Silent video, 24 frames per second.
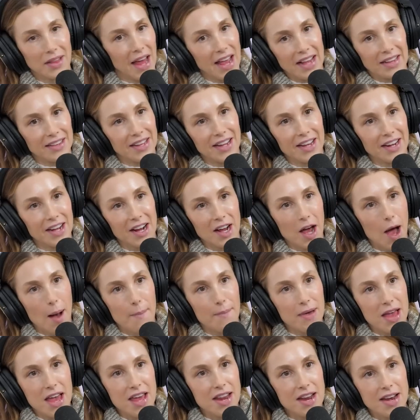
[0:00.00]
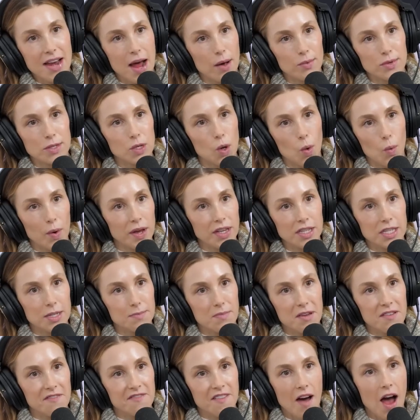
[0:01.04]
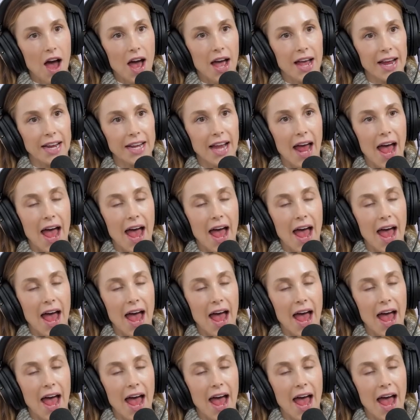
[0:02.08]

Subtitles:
likely going to come in and I was going to be fine.